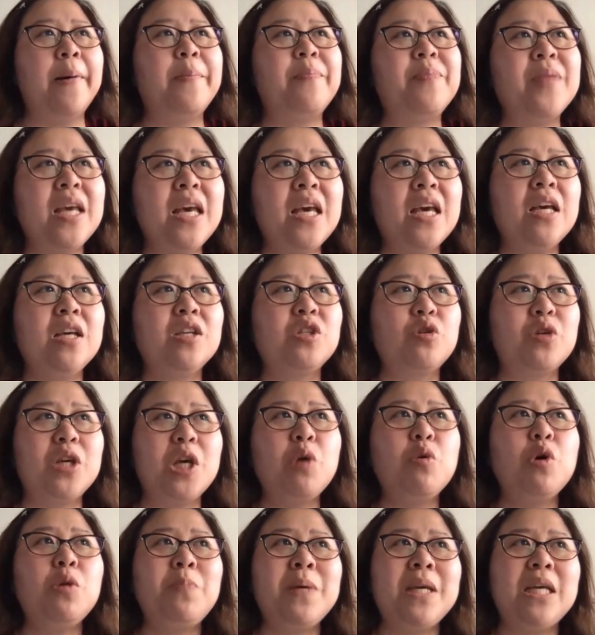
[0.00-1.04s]
Um,
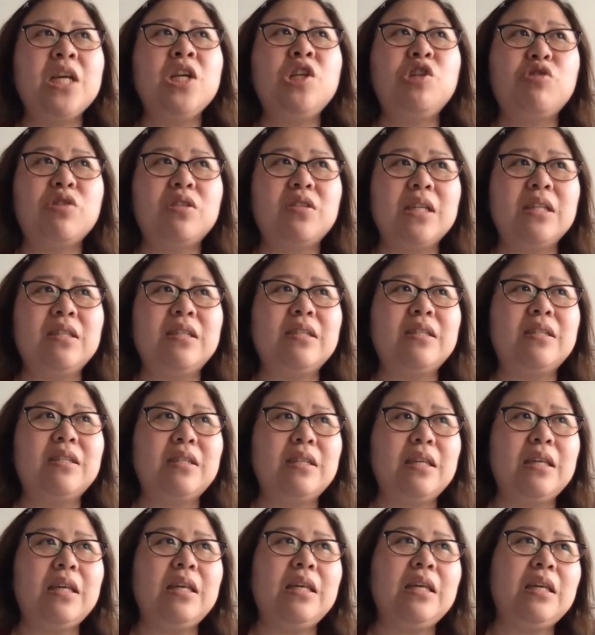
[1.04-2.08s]
so it would be interesting
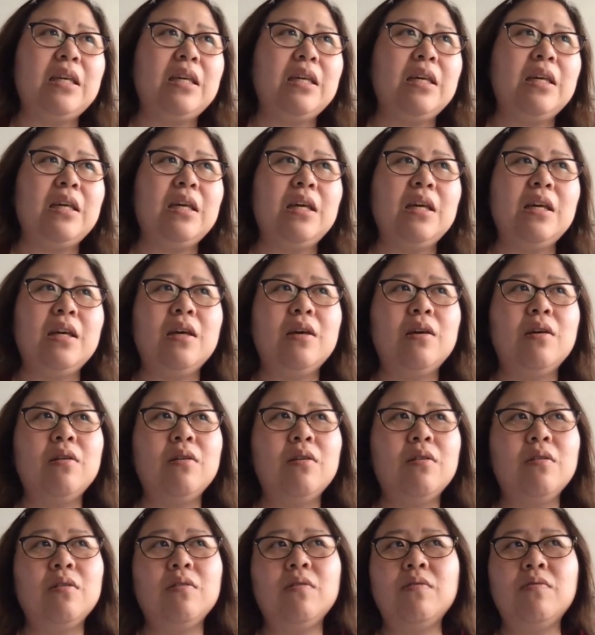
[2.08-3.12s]
to see
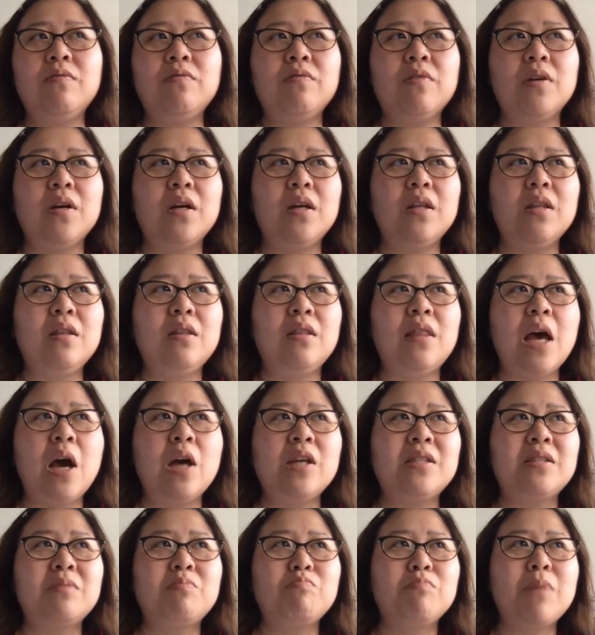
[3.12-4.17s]
if
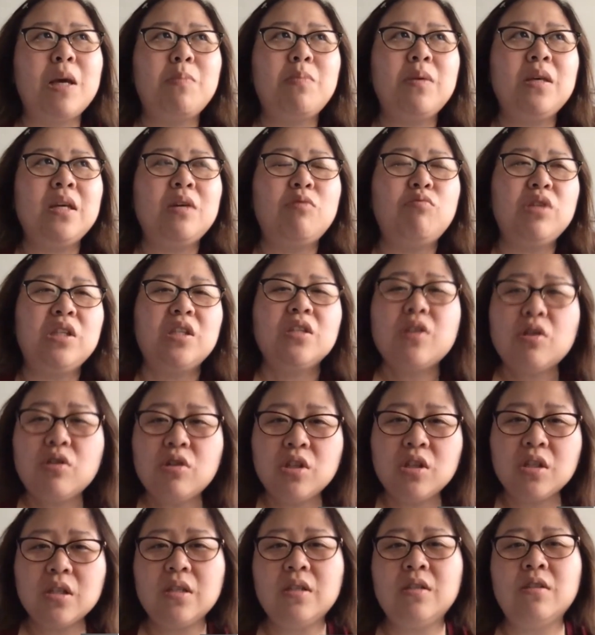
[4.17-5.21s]
there's maybe a
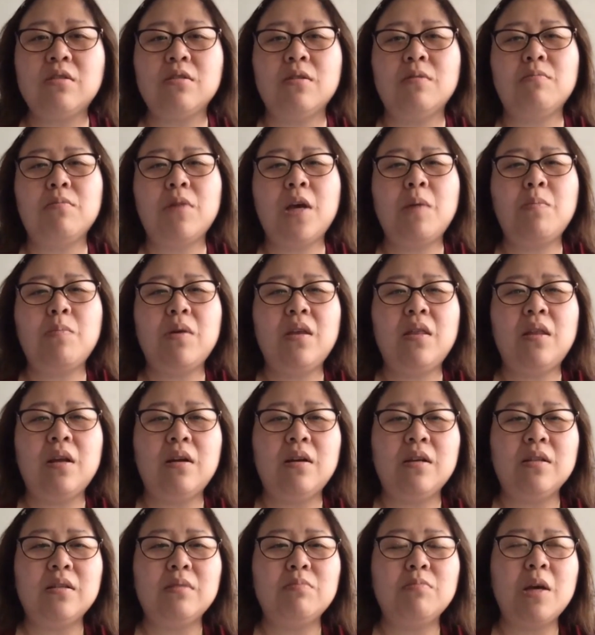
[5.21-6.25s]
resurgence or maybe
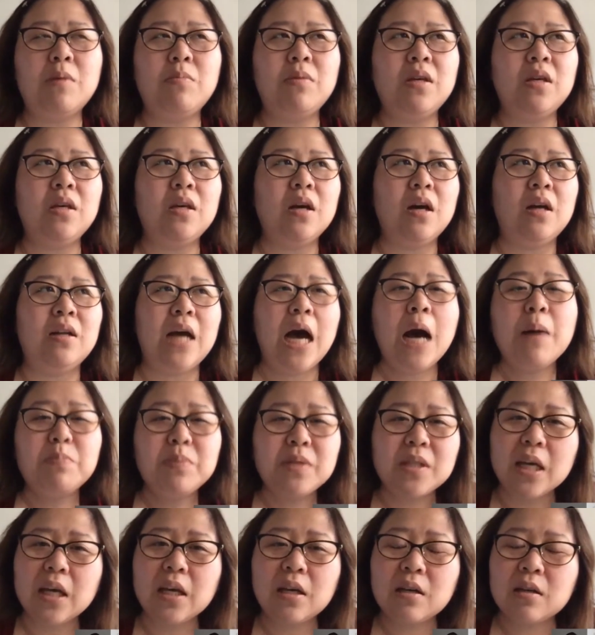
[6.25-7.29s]
there's maybe an
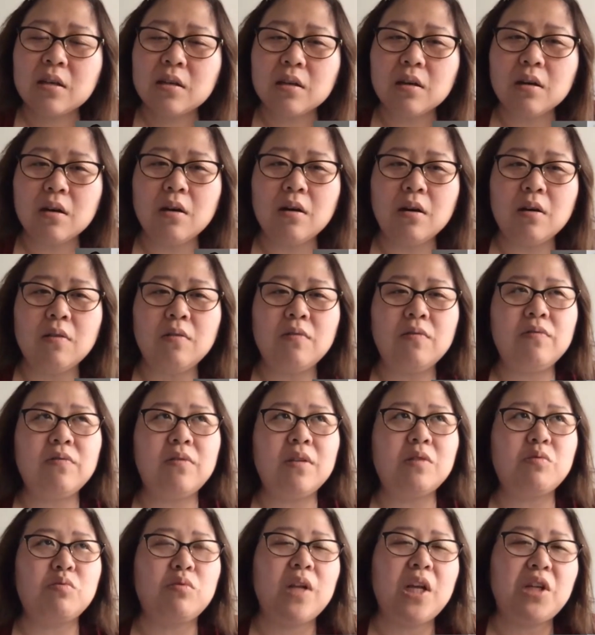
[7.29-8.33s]
uptake of
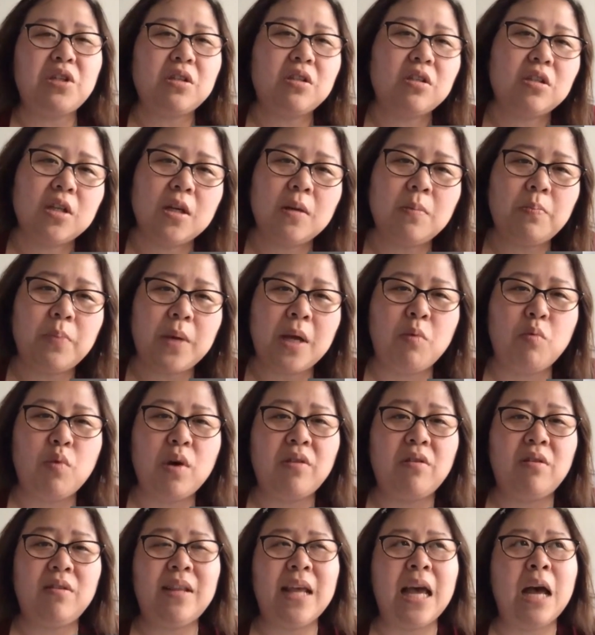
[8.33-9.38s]
this relationship and
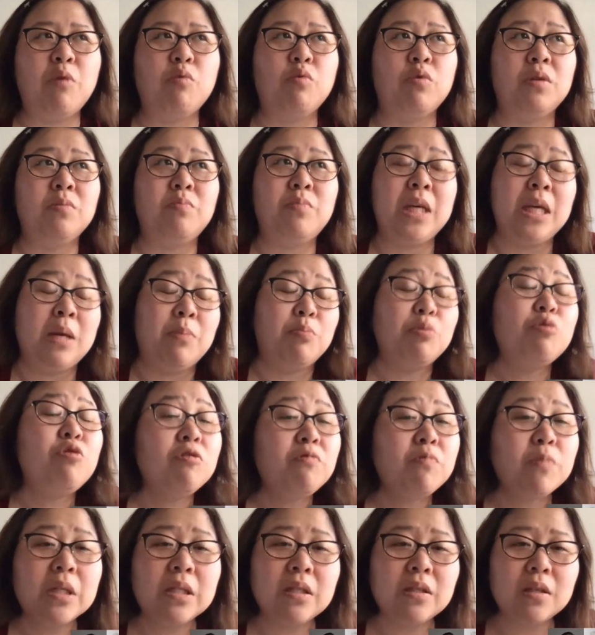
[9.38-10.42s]
whether that will be
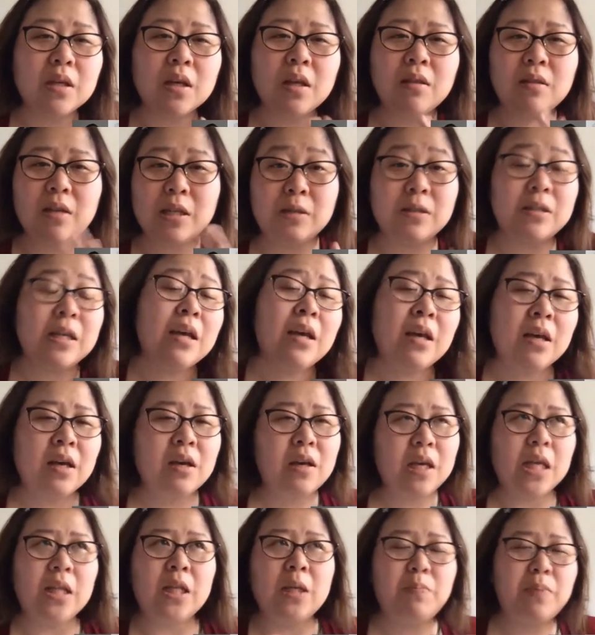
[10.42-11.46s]
improvement in this
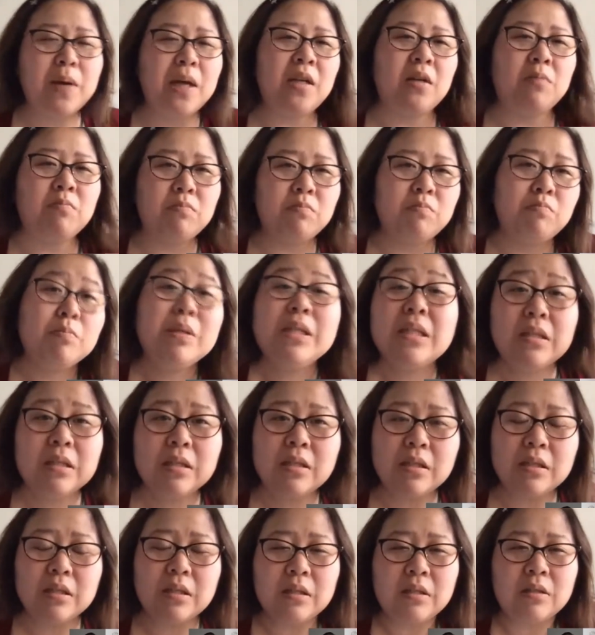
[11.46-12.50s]
independent
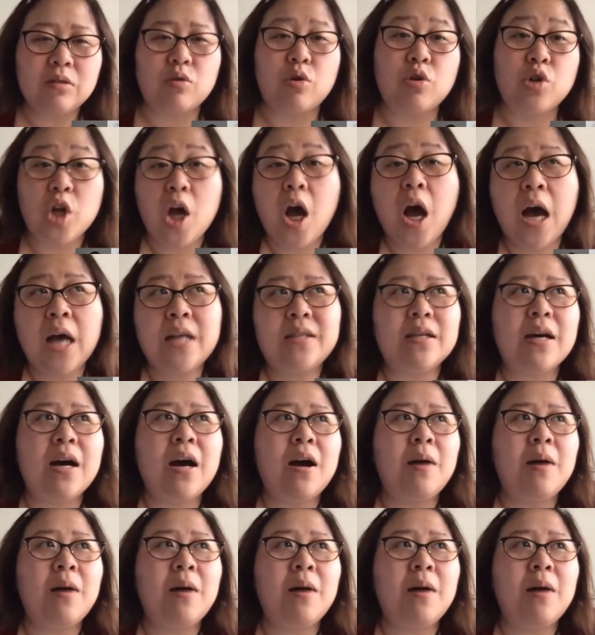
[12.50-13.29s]
businesses or not.